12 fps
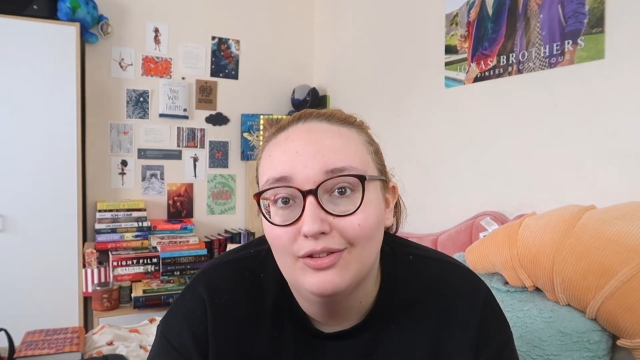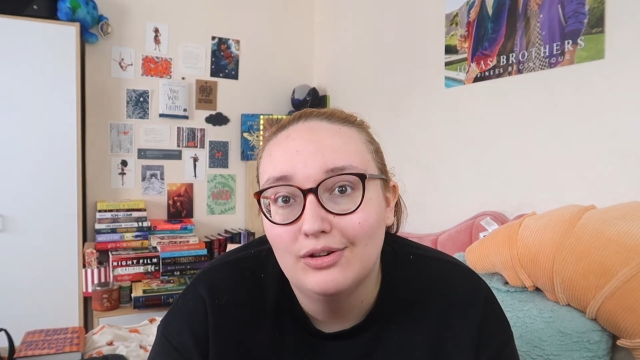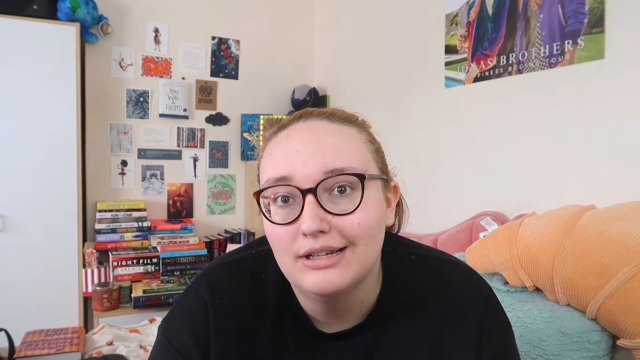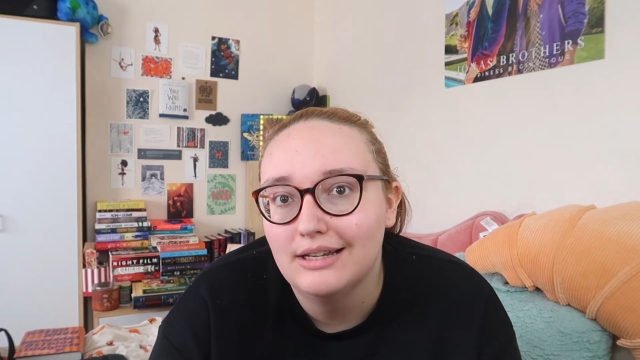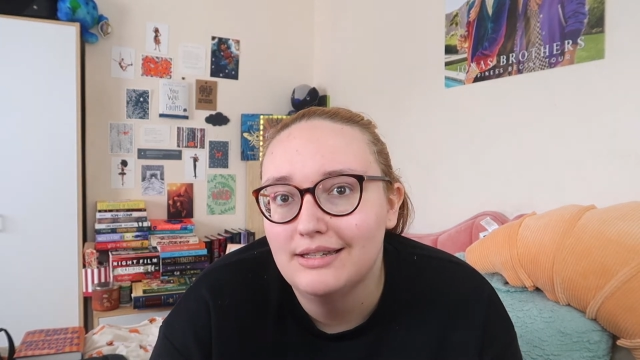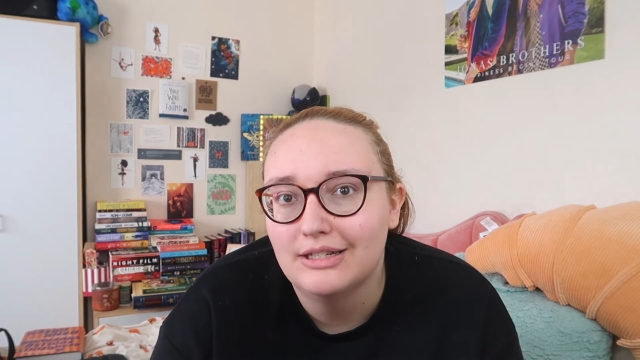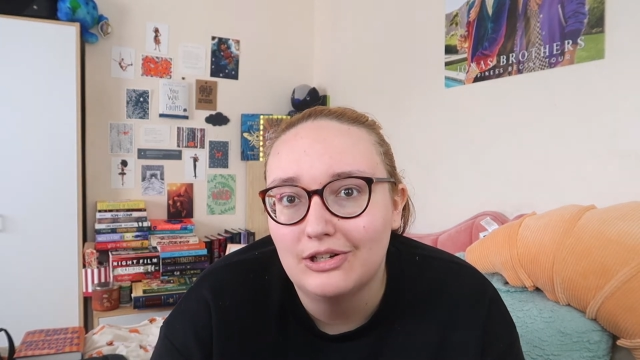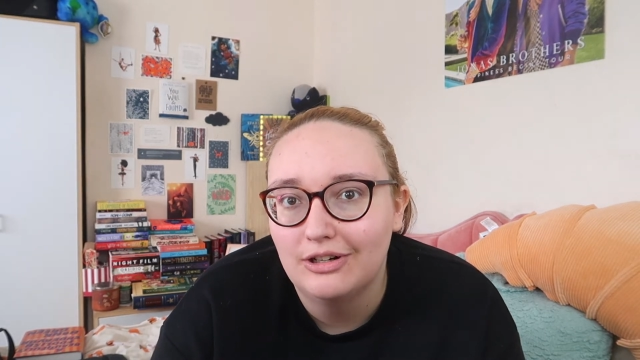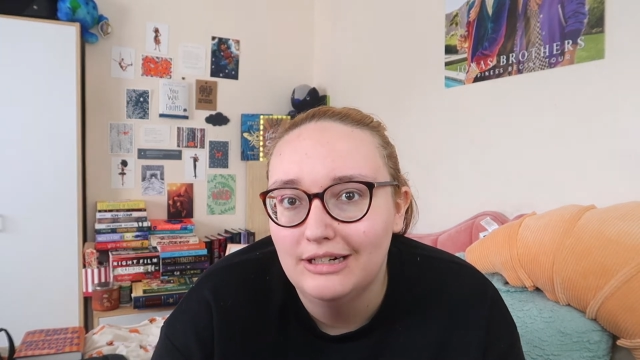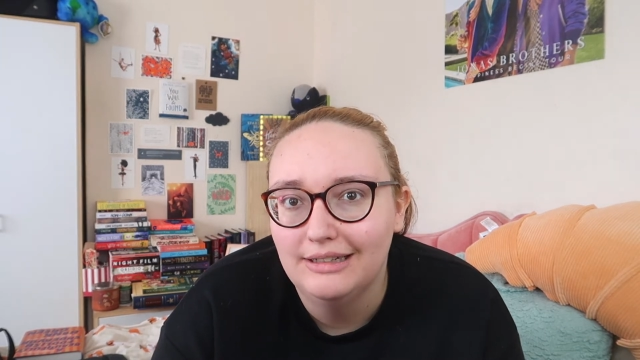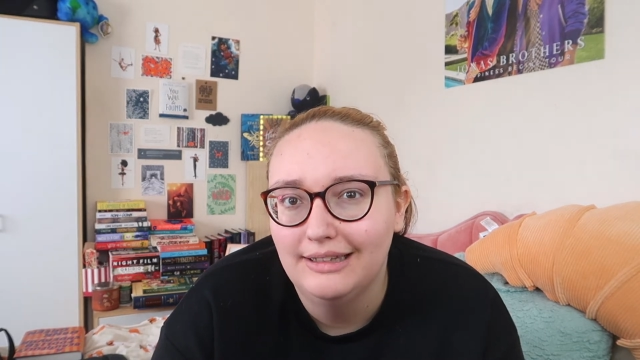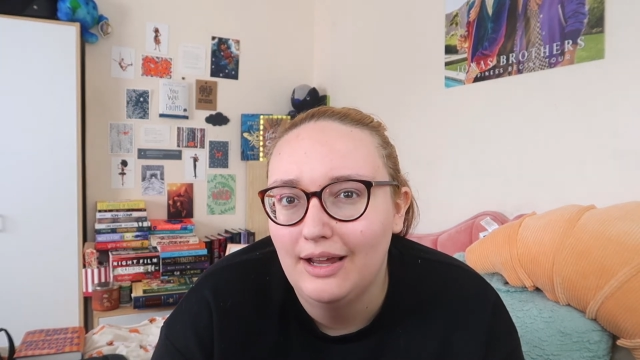there's a
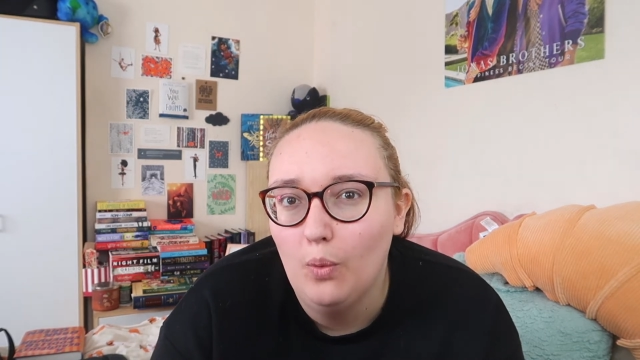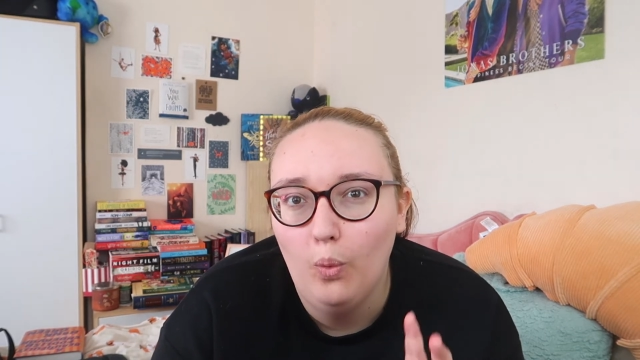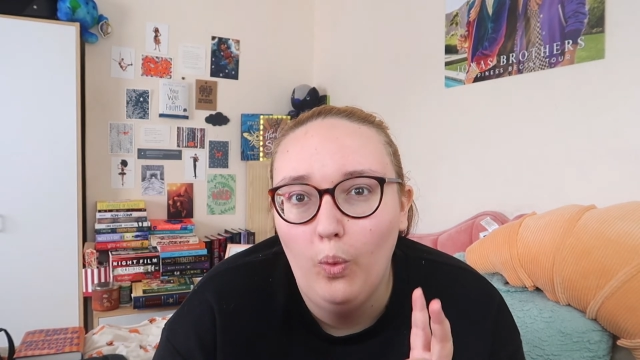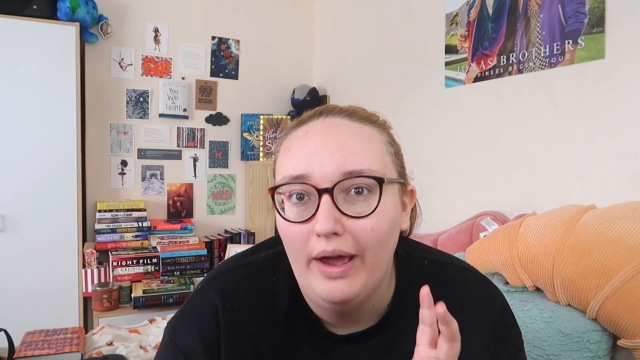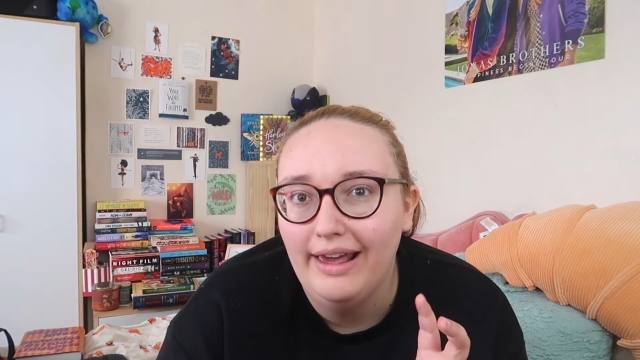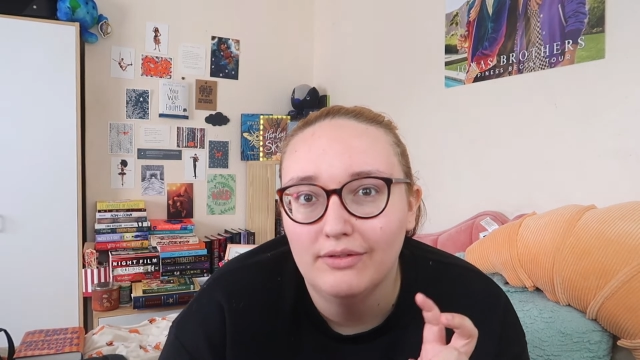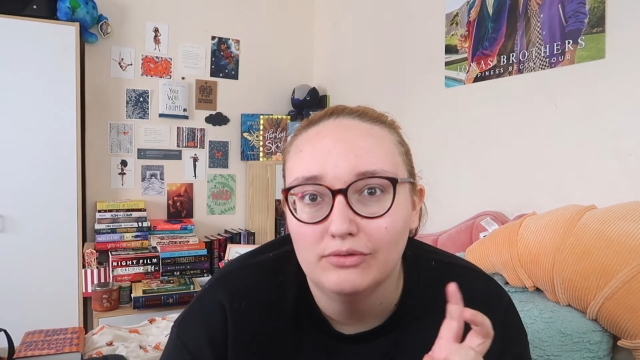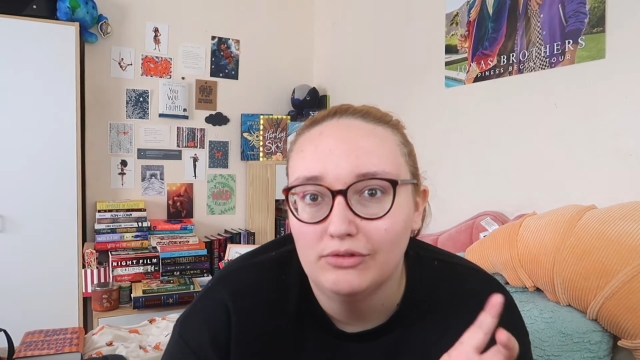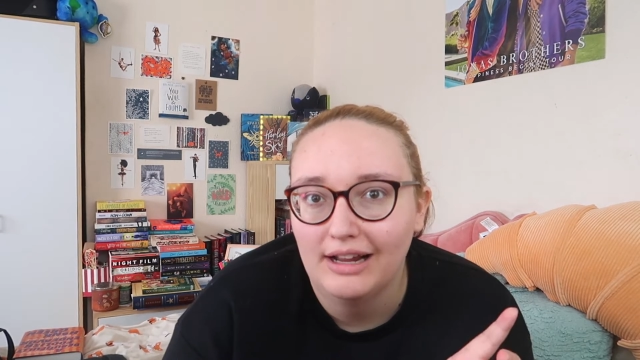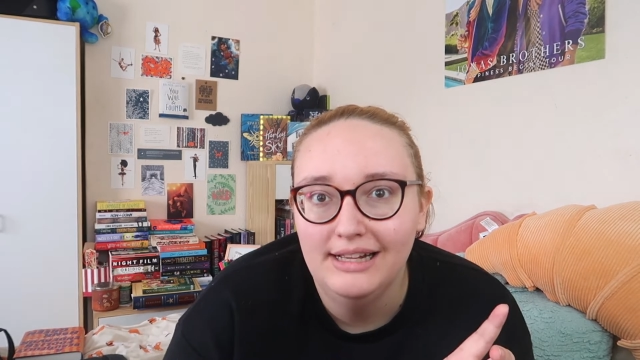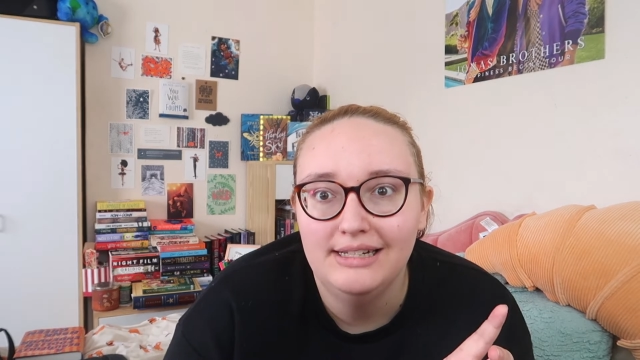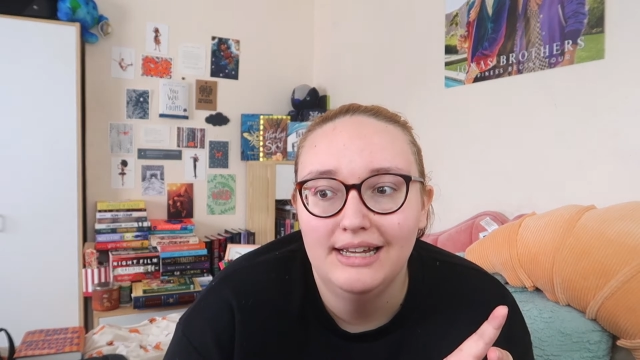certain like way of
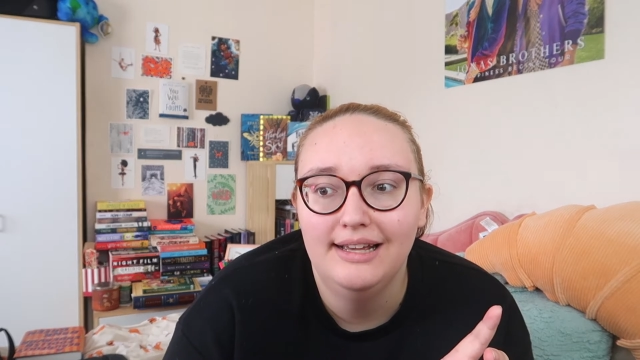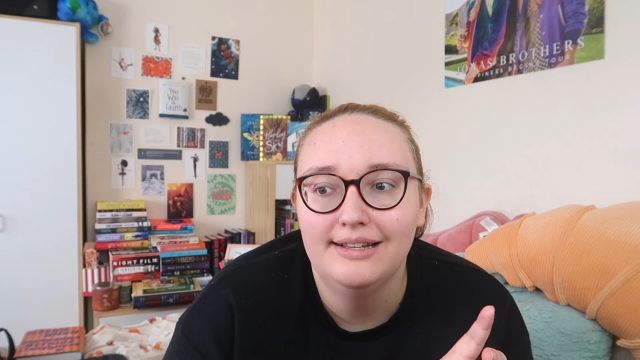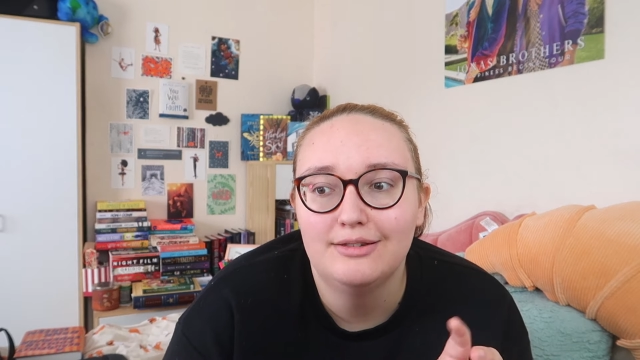writing,